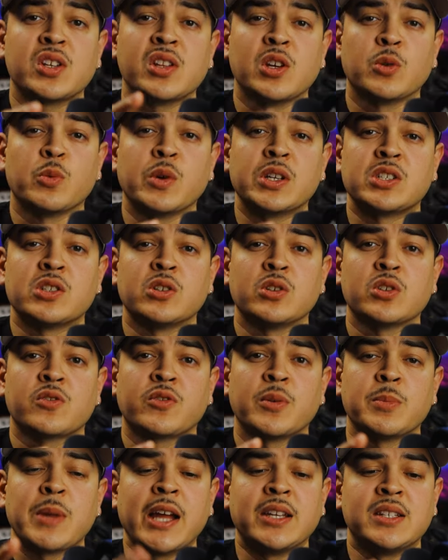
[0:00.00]
to the originals
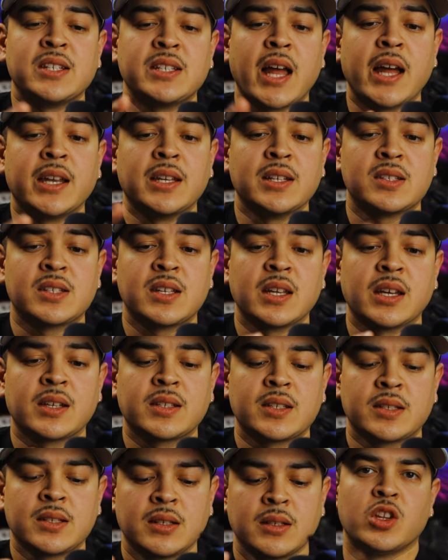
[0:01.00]
from
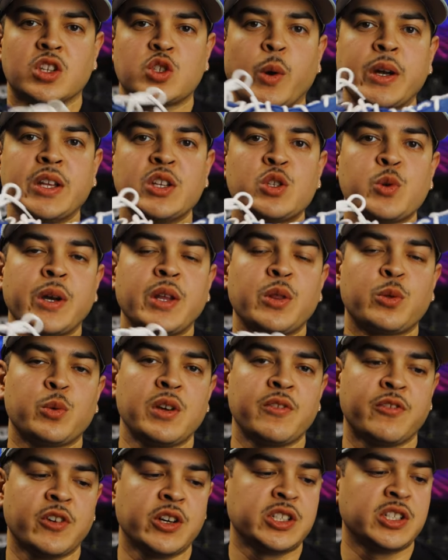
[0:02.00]
1996. The
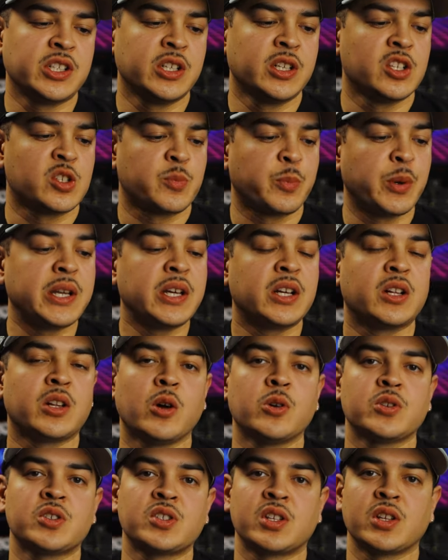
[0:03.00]
2023 version is pretty
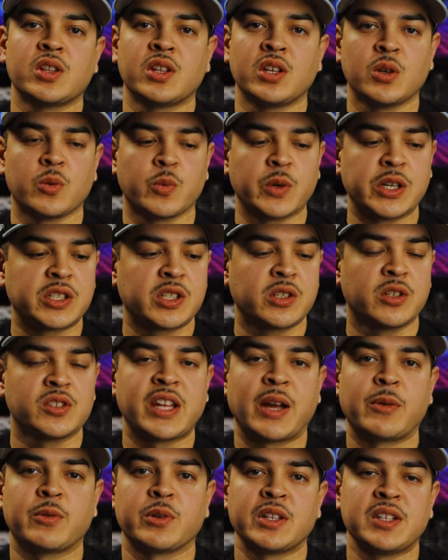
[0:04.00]
close to the originals
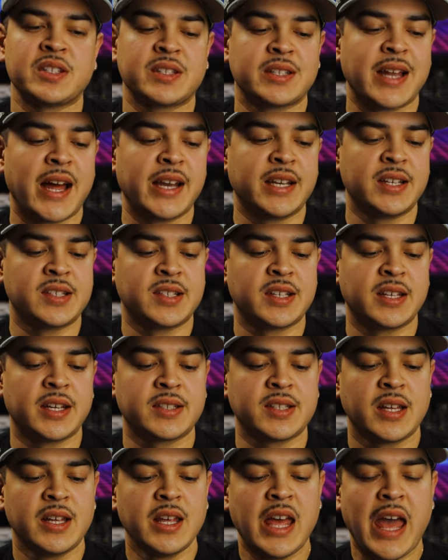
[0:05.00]
that released in
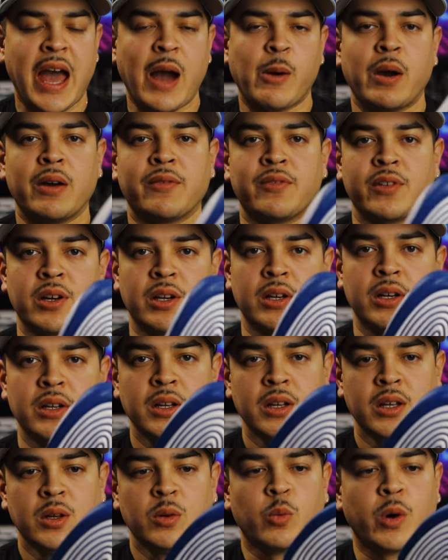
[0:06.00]
96. However,
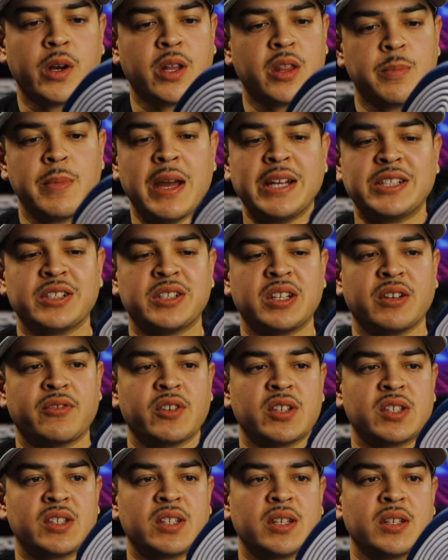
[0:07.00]
one of the major
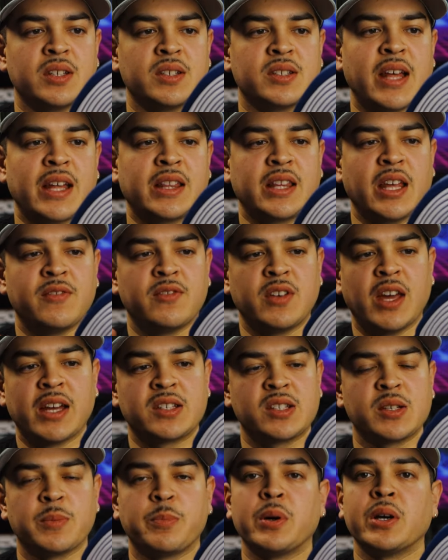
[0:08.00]
differences that they've
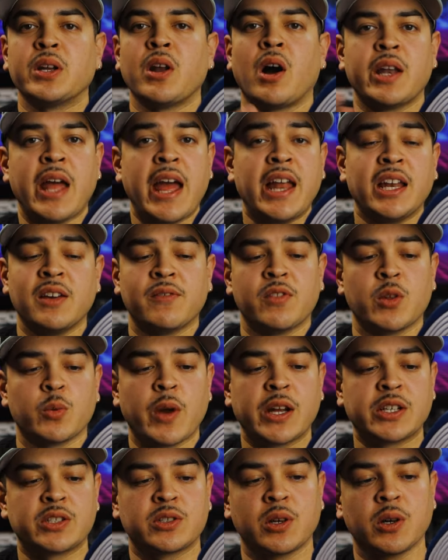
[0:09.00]
yet to put on any of the
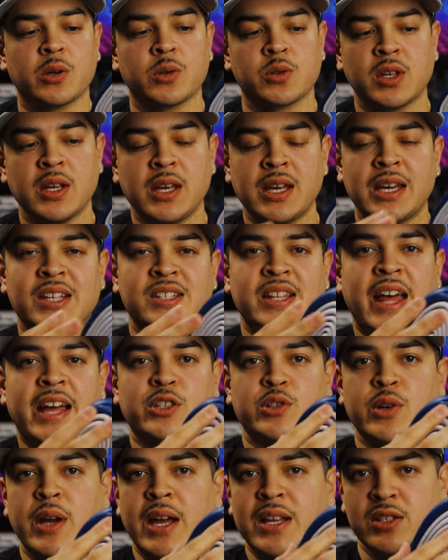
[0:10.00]
retros is
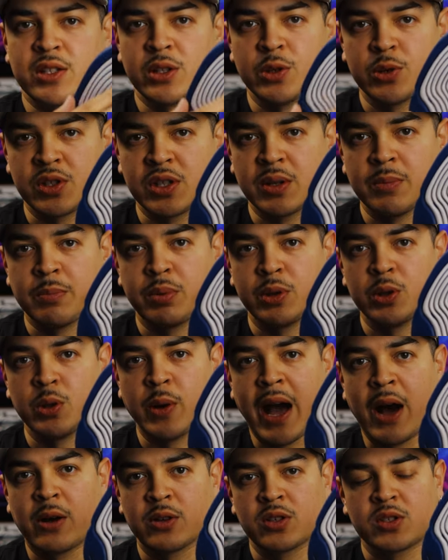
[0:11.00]
that translucent blue
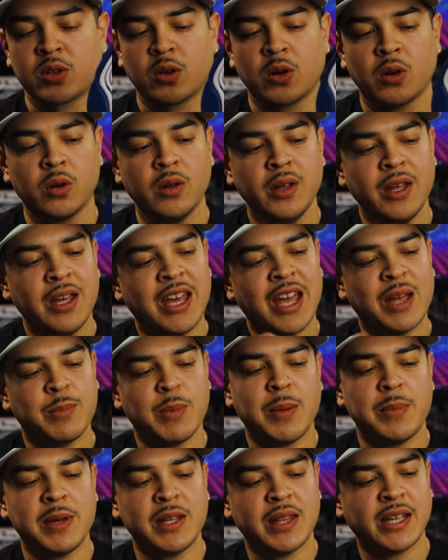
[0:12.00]
outsole. And
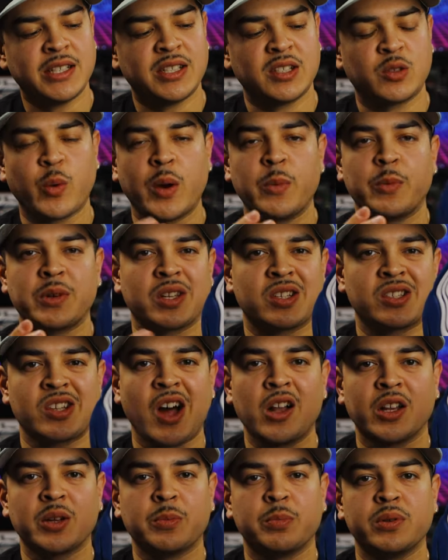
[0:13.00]
maybe they just went with the
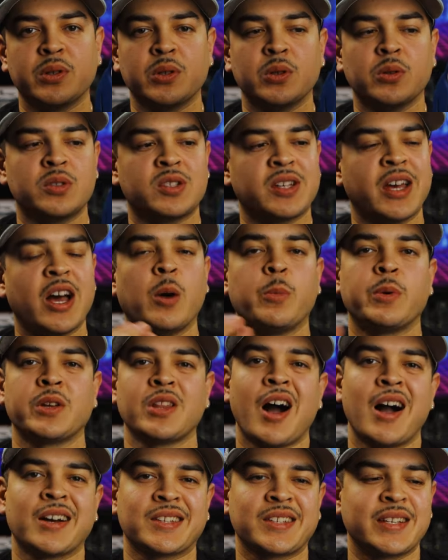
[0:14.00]
solid blue to help with
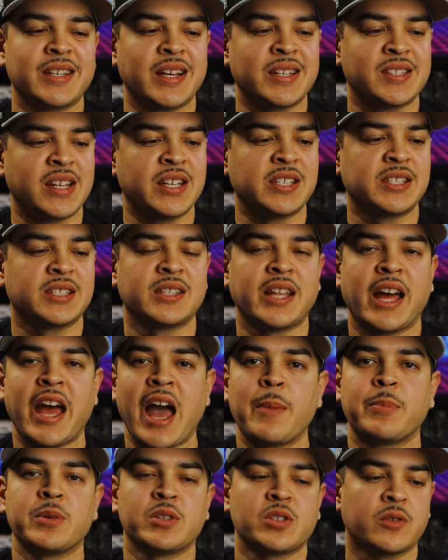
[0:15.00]
oxidization that
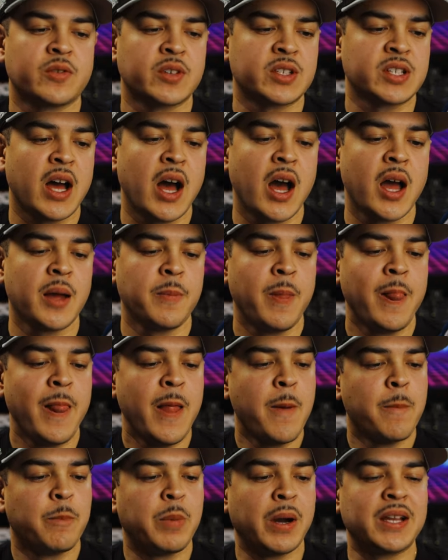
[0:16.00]
happens over time,
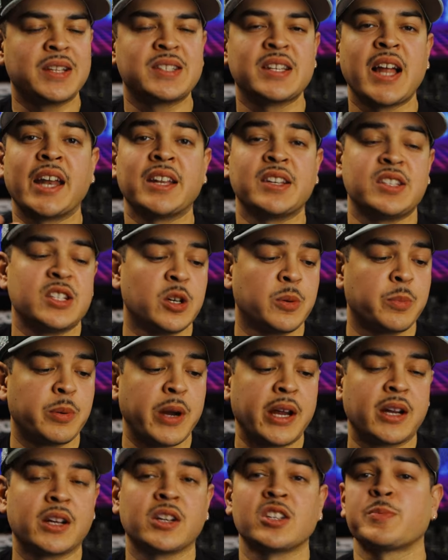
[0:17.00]
but it's not a deal
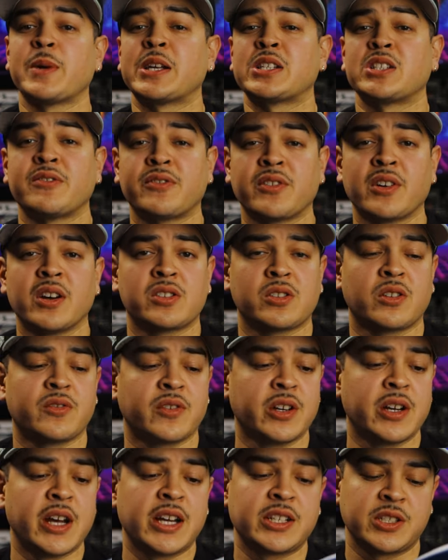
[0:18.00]
breaker, especially for us
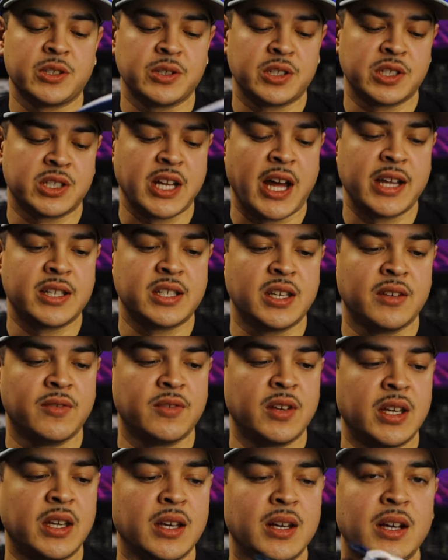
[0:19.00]
over here at Shoot Your Shot
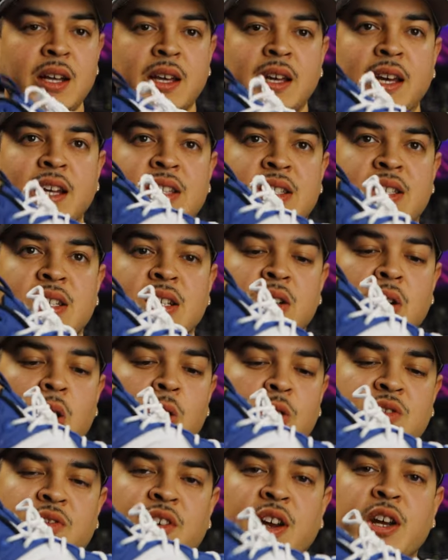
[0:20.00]
TV. It still
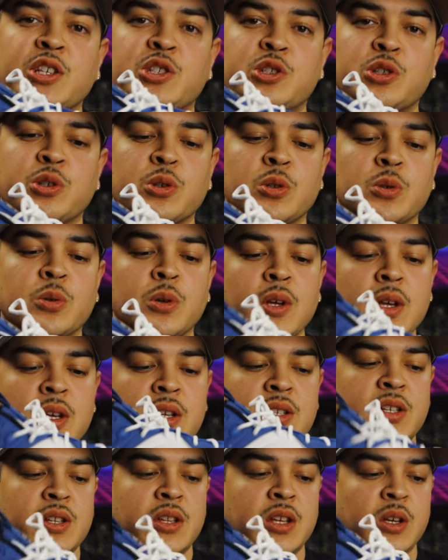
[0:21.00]
holds very true
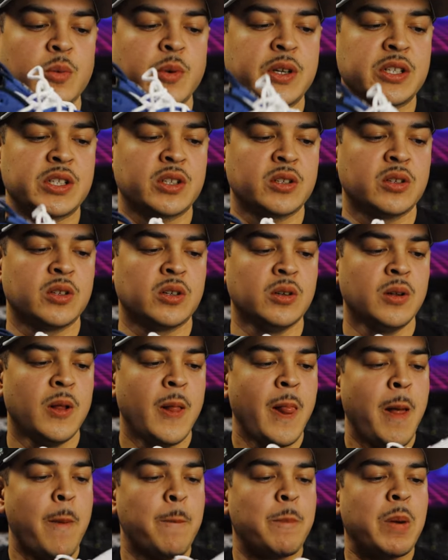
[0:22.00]
to the original.
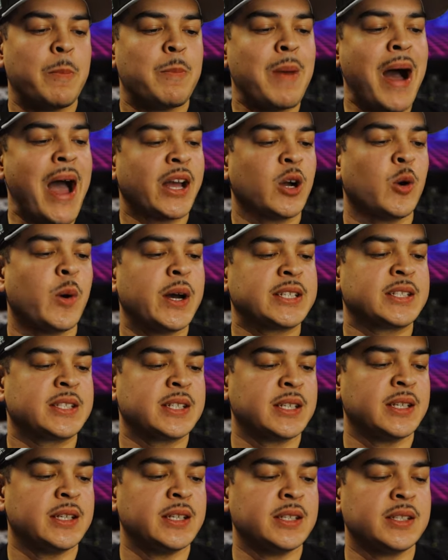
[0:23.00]
But my
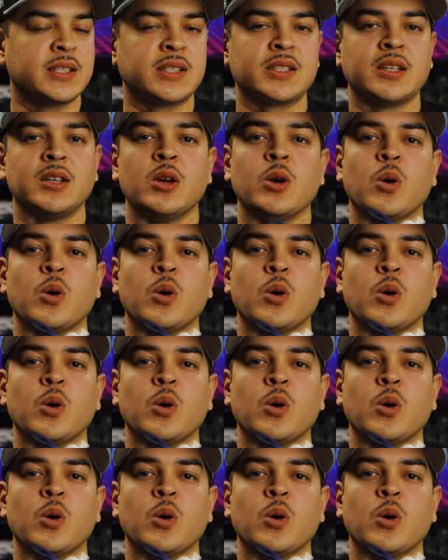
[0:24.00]
question is,